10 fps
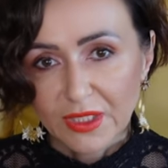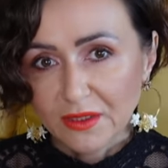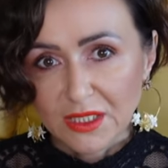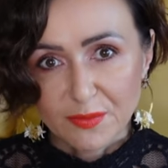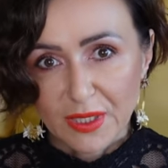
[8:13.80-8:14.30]

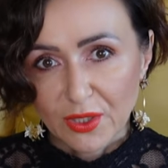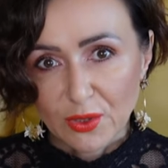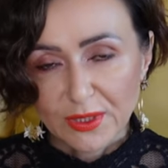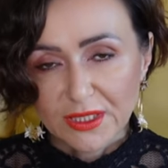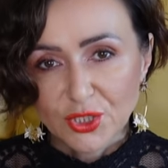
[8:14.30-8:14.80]
that's my
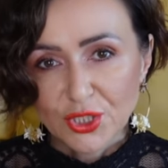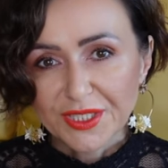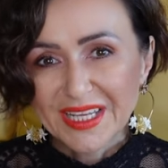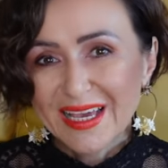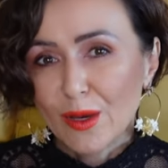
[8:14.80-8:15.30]

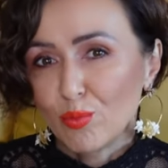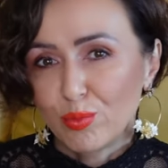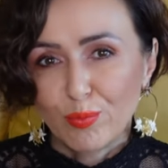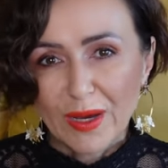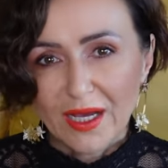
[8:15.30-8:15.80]
recommendation,
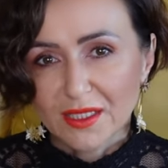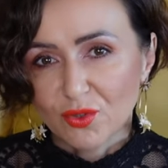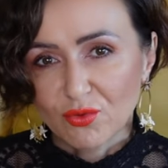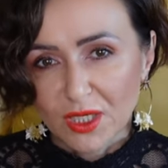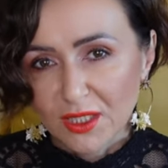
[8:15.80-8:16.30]

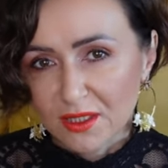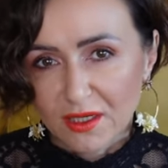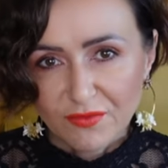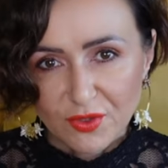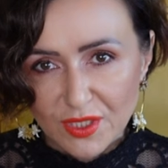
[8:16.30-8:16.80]
but really the
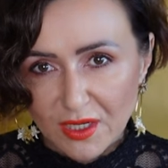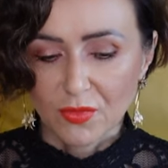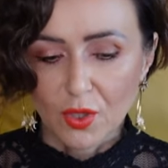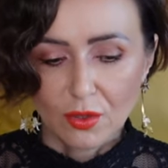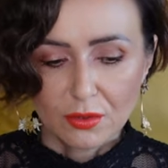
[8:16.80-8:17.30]
reviews are
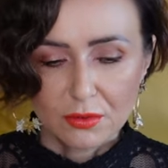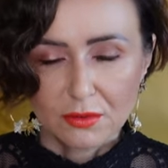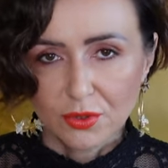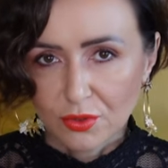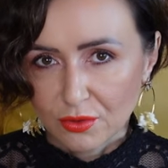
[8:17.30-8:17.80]
on
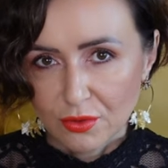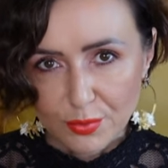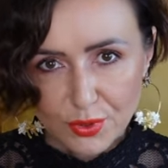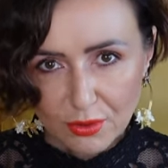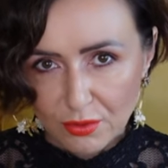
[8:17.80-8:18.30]
YouTube,
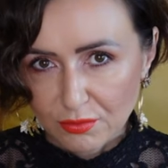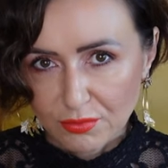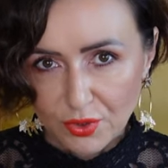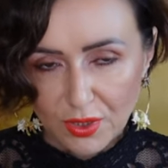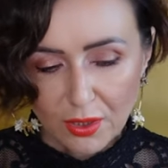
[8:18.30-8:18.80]
so
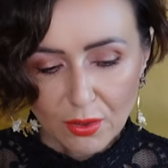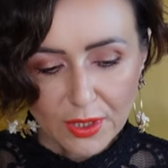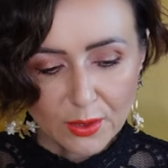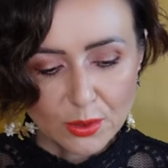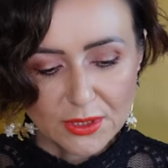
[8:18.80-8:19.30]
you can go
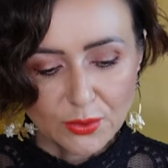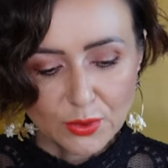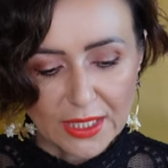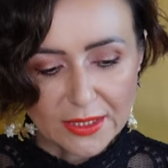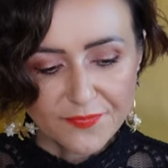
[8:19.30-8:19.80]
according to
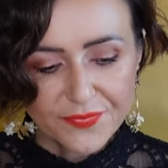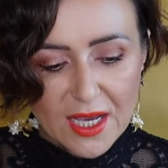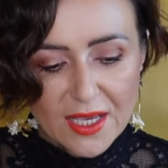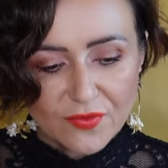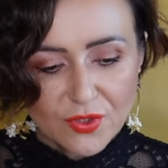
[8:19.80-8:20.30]
that.
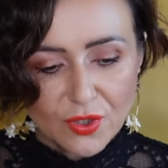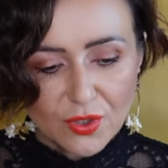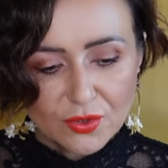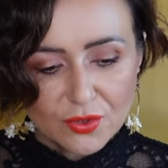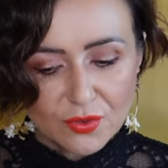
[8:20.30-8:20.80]
I've
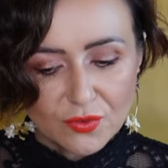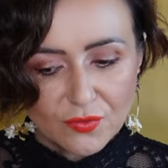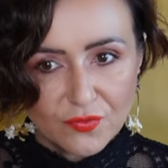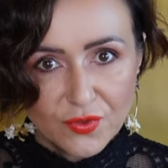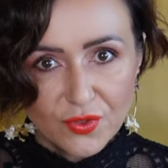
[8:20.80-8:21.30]
got
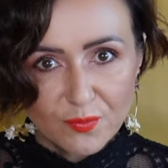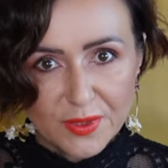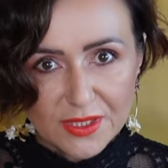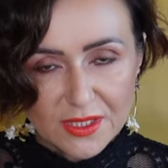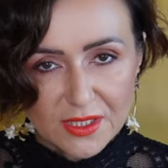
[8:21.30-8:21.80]
few
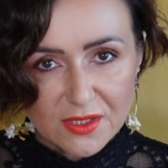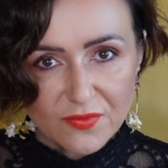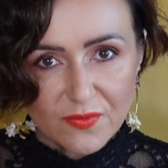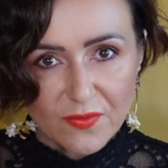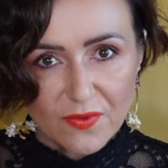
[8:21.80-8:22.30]
pieces
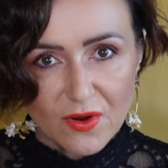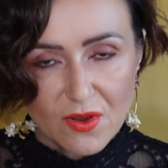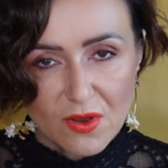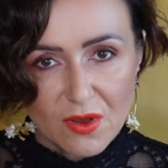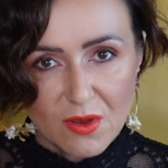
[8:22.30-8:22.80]

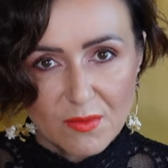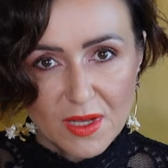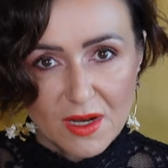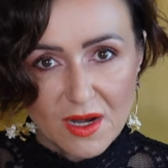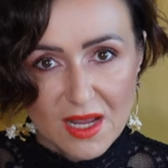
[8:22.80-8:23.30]
from
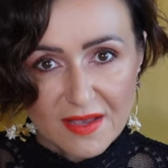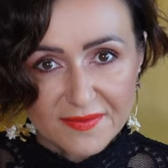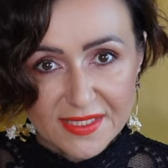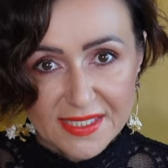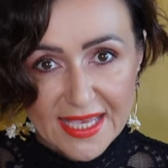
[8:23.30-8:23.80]

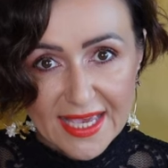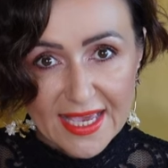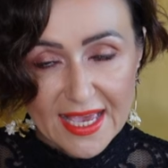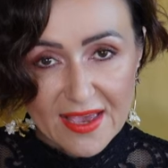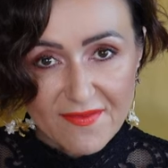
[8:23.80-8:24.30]

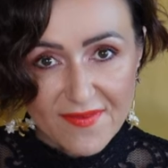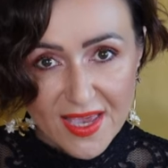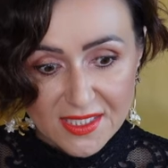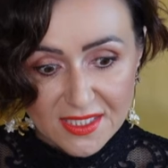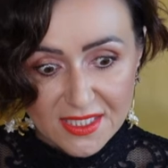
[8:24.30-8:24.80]

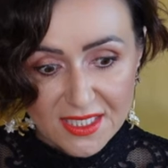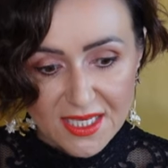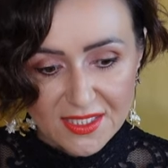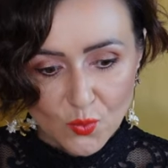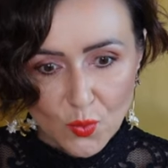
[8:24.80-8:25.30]
LOVESHACKFANCY
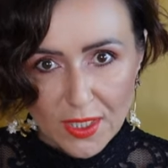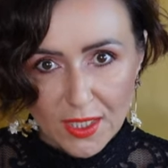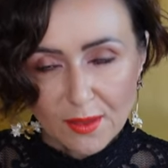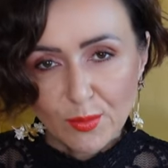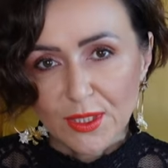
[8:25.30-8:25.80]
as
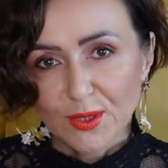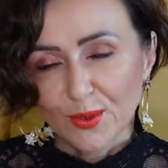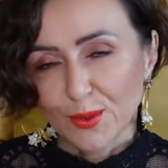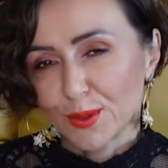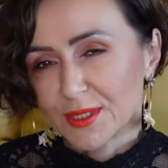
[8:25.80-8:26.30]
well,
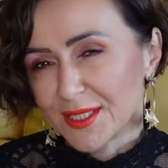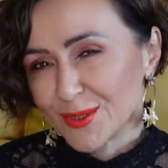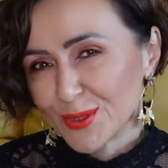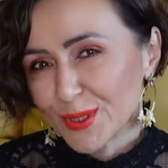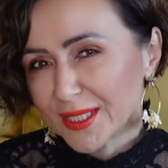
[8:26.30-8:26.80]
because as
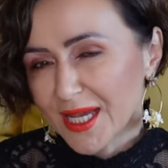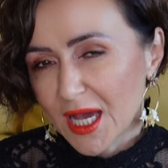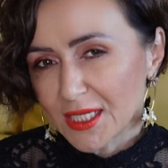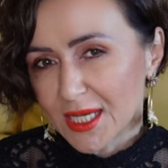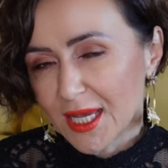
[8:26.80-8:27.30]
you saw the
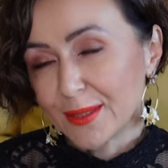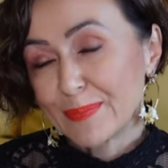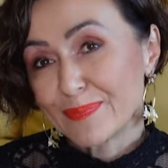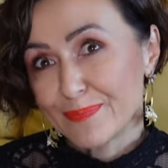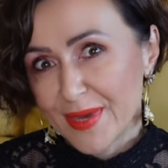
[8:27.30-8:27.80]
cardigan,
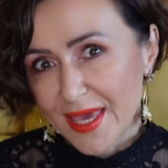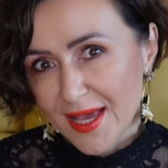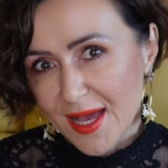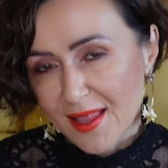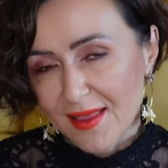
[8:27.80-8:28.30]

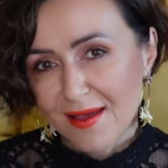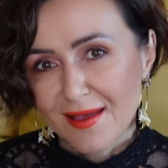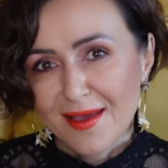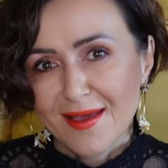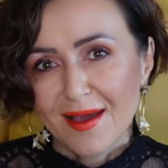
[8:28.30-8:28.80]
pink color,
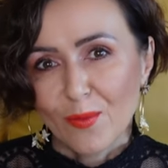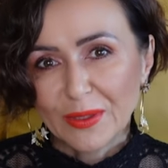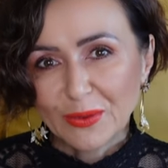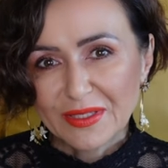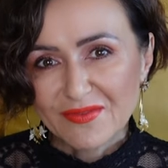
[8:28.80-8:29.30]
I
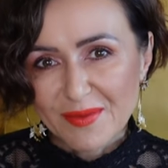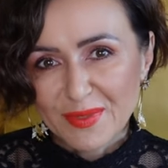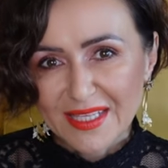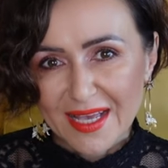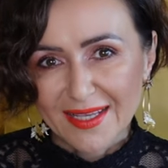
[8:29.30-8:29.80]
went on the
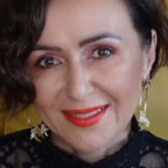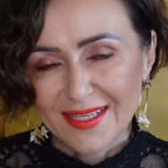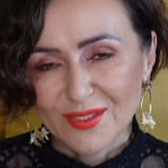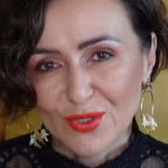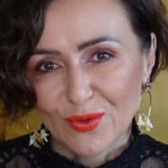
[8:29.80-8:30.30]
website
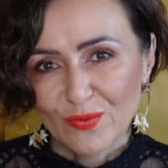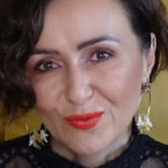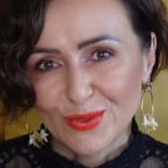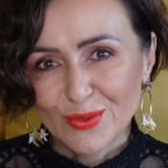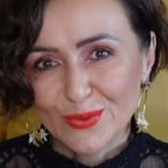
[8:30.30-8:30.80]
and saw a
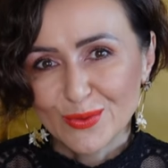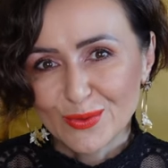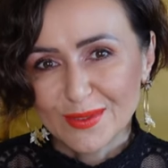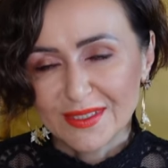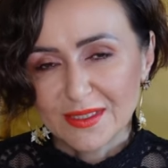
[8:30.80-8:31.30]

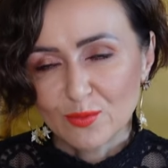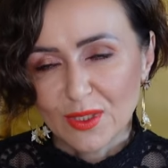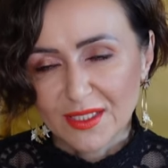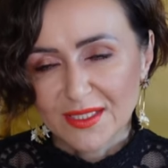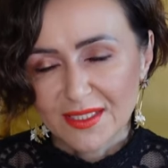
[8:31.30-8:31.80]
few
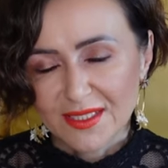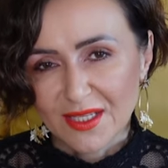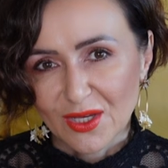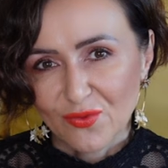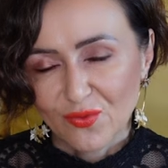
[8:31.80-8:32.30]
pieces that
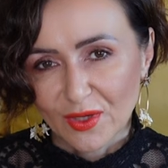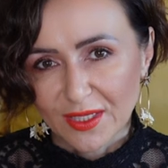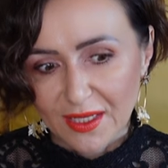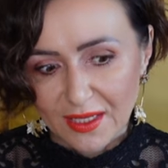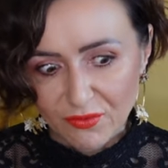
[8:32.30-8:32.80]
I fall
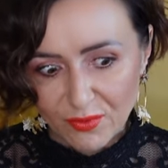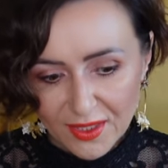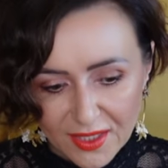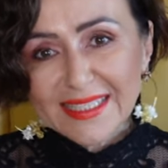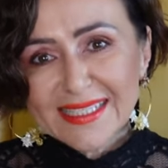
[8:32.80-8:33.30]
in love
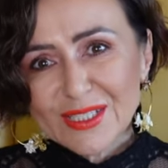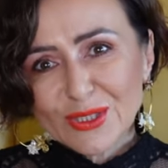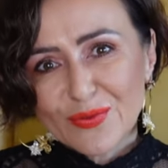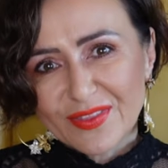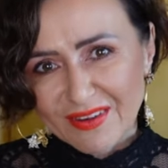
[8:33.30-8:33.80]
with. This sort
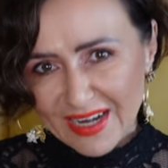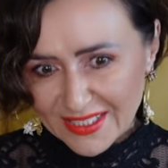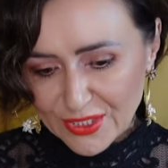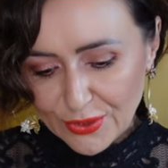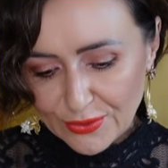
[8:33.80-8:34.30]
of
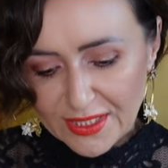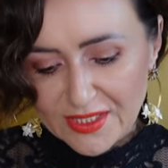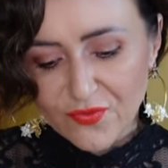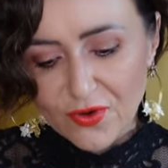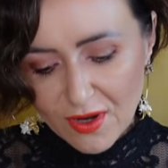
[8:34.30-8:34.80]
tracksuit is
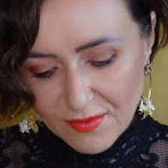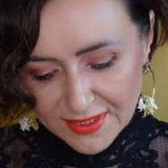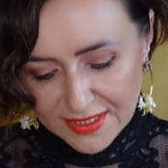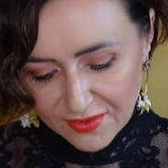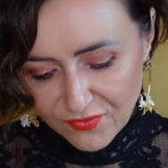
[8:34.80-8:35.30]
for
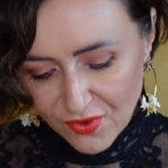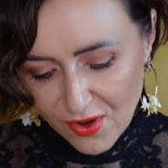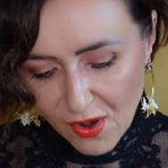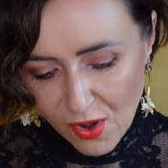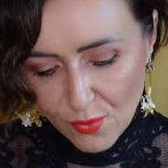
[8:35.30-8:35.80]
obviously for
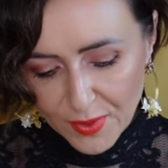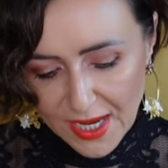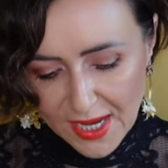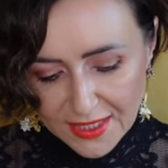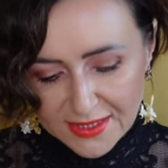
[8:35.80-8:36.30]
home
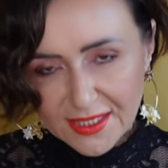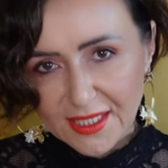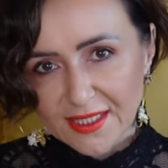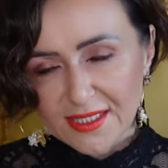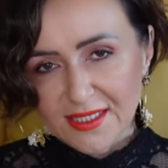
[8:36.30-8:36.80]
guys.
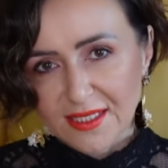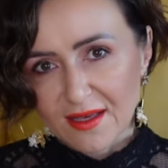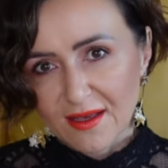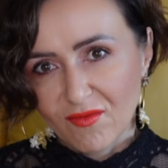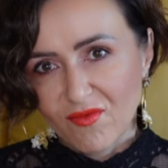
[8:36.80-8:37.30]
It's
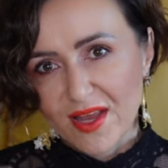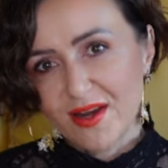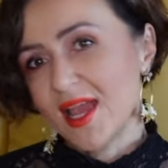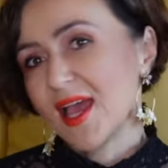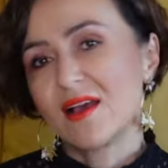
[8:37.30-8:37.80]

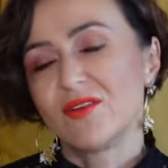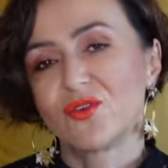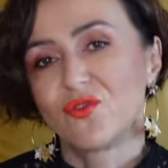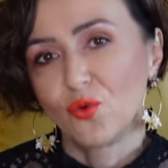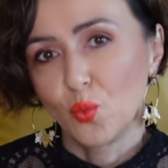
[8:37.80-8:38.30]
very heavy
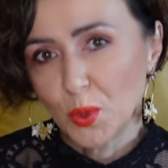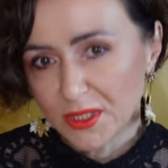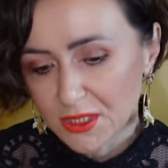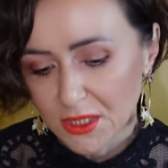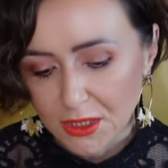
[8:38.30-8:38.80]
for
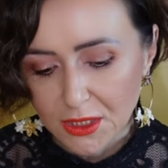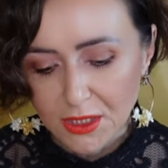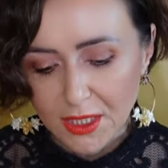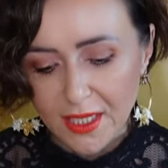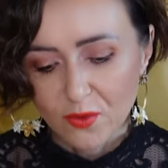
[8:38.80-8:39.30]
winter
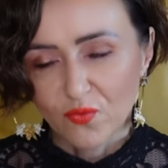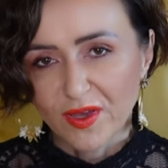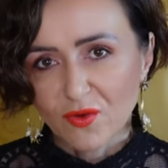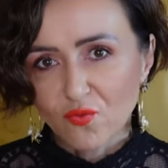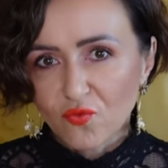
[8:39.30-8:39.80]
and
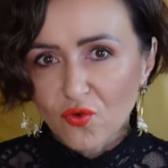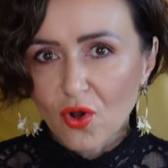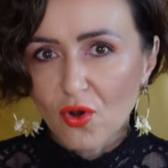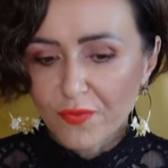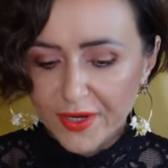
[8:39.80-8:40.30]
very
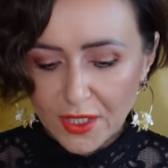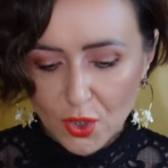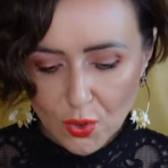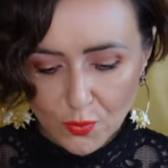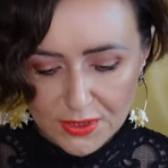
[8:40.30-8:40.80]
warm, very
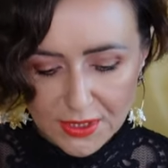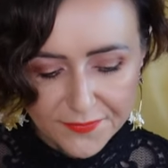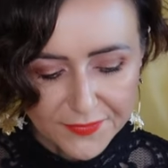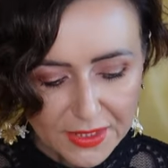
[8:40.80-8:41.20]
cozy.